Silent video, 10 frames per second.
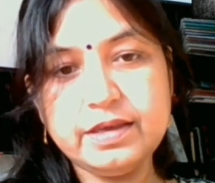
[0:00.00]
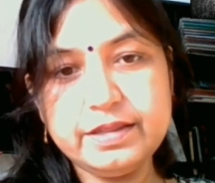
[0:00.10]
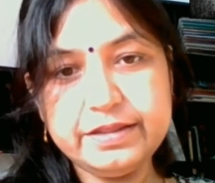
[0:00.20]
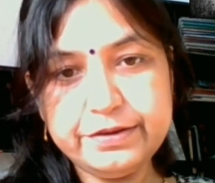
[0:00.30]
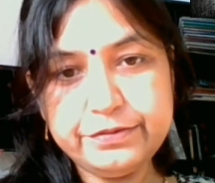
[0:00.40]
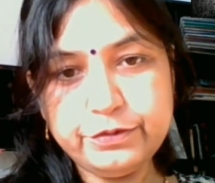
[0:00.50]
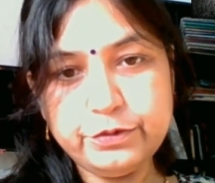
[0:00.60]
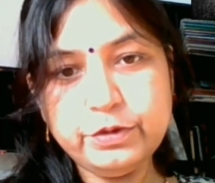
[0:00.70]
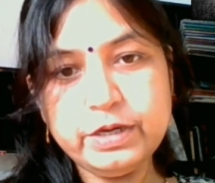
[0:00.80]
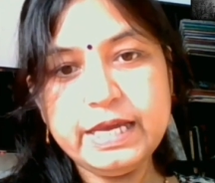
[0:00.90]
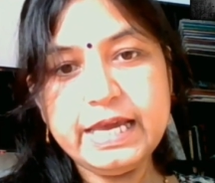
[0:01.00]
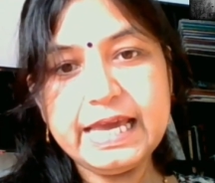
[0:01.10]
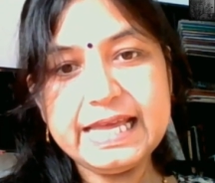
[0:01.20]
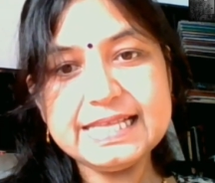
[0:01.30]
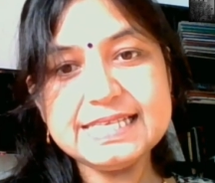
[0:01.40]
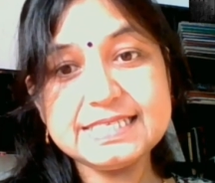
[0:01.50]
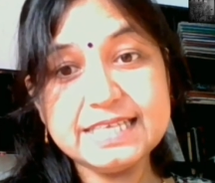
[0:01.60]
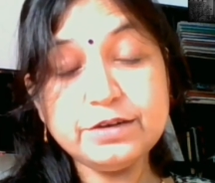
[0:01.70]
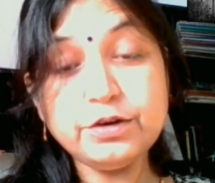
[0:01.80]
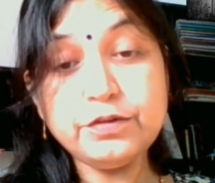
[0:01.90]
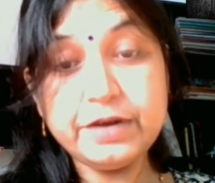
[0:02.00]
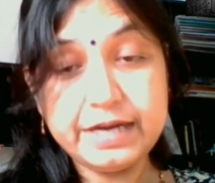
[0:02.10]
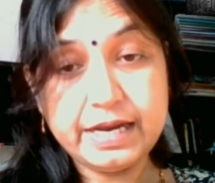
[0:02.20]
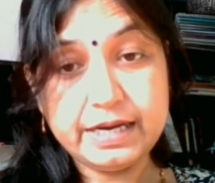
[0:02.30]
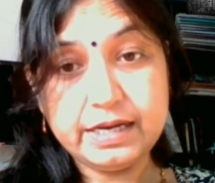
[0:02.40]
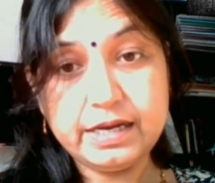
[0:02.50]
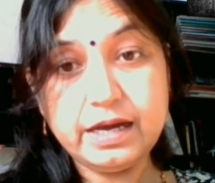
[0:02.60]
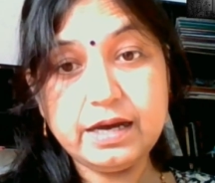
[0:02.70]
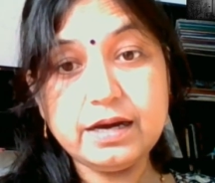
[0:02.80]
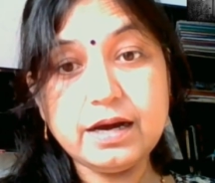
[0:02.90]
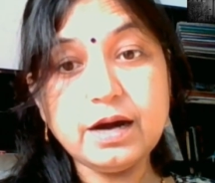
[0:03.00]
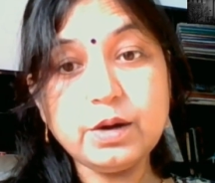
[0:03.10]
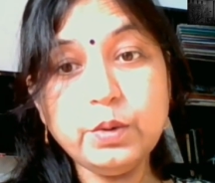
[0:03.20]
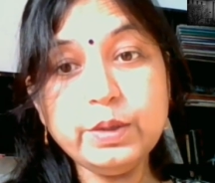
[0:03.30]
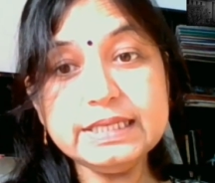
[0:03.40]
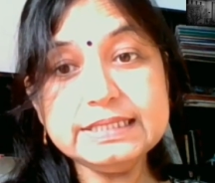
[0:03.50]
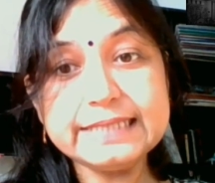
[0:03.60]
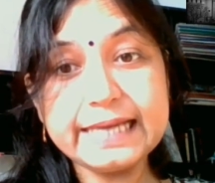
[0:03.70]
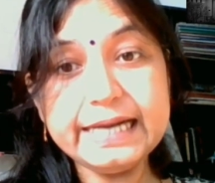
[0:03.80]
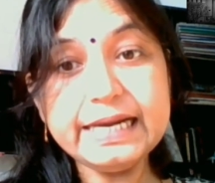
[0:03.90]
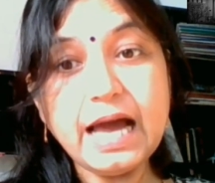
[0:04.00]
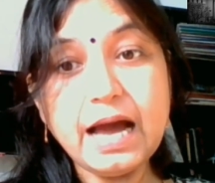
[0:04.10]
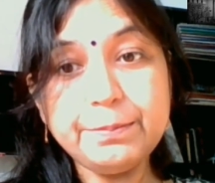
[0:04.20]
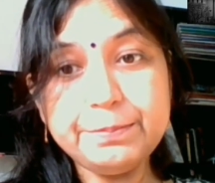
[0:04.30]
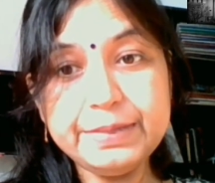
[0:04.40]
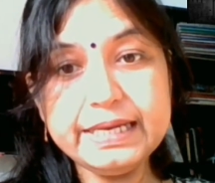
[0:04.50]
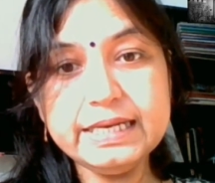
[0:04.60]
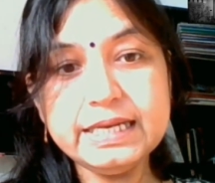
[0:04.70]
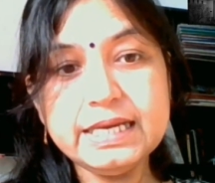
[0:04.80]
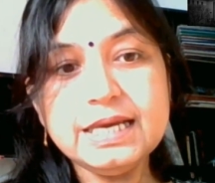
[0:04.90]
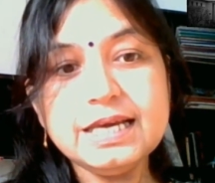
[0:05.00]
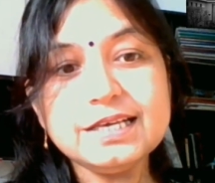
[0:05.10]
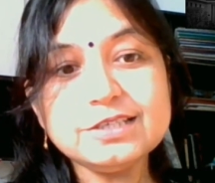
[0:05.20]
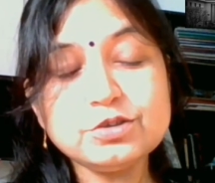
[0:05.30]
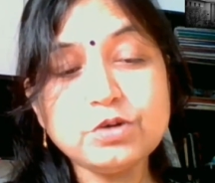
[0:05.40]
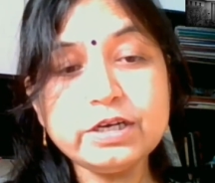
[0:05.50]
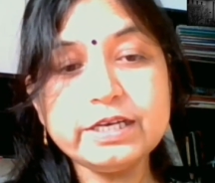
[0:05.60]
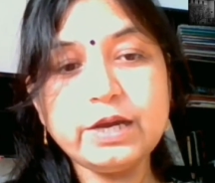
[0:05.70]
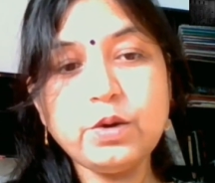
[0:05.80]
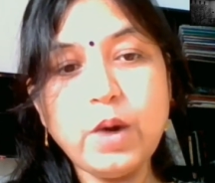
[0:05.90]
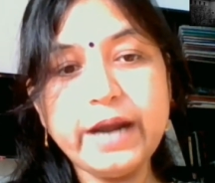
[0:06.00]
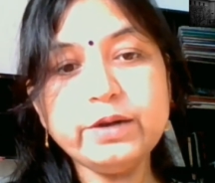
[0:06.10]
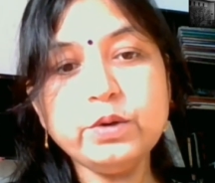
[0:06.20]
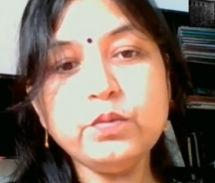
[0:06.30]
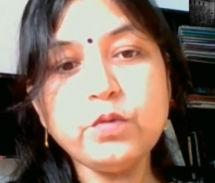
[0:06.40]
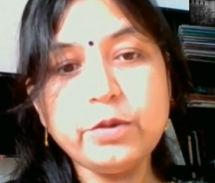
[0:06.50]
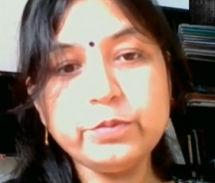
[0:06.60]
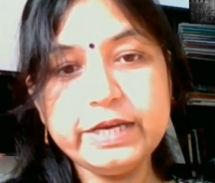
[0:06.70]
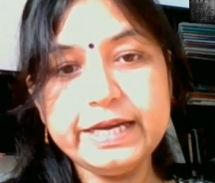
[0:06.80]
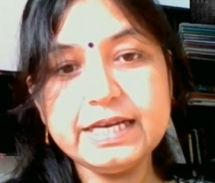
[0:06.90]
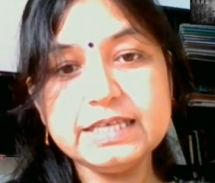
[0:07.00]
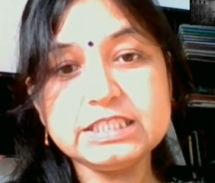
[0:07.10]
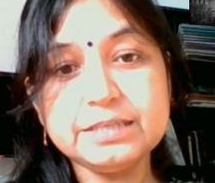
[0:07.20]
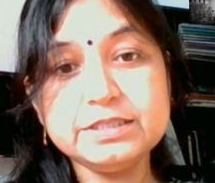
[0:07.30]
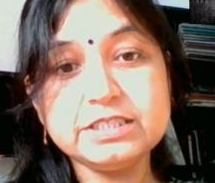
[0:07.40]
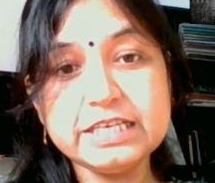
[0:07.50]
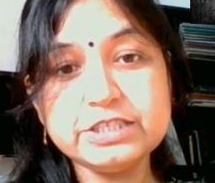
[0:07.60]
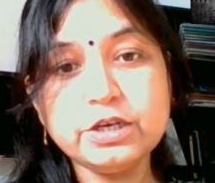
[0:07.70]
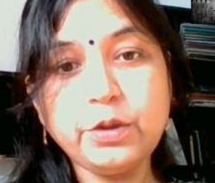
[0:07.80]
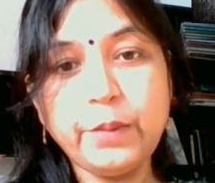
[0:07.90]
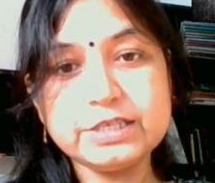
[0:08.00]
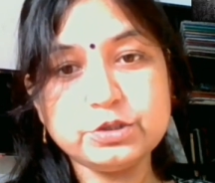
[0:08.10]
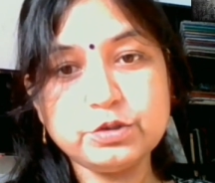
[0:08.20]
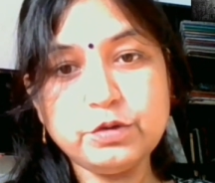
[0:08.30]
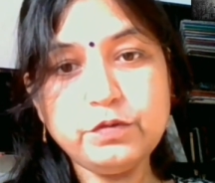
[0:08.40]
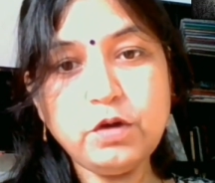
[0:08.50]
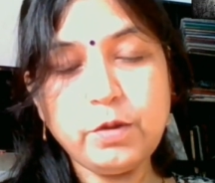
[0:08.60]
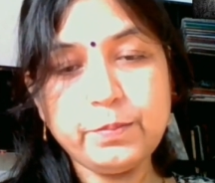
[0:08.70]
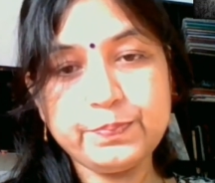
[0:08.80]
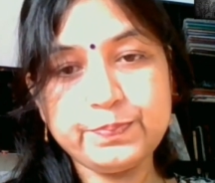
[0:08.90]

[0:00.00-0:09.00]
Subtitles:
Therefore, in the state of Haryana, a court in second appeal is not required to formulate a substantial question of law.